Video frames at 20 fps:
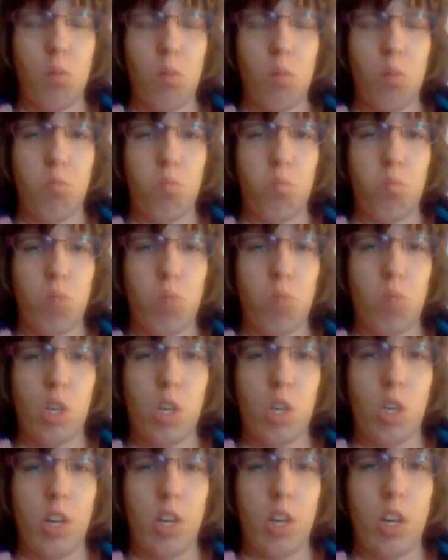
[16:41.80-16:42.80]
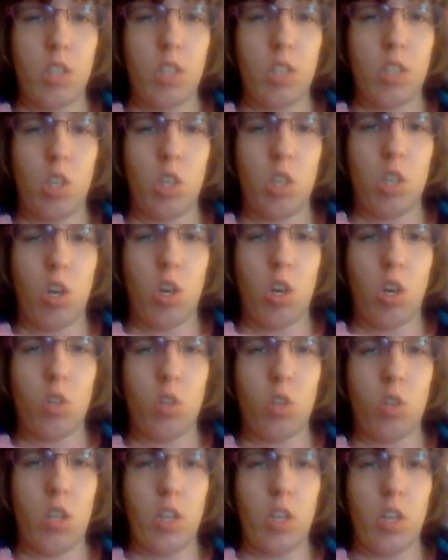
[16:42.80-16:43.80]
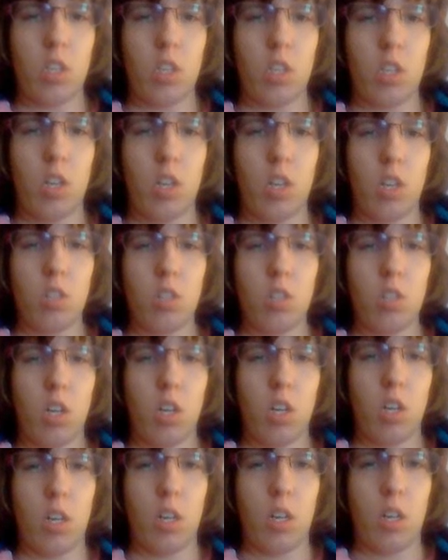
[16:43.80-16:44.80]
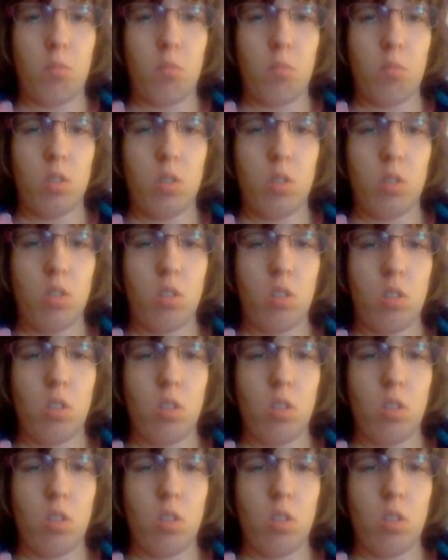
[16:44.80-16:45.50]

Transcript: my worker hasn't called yet to get times.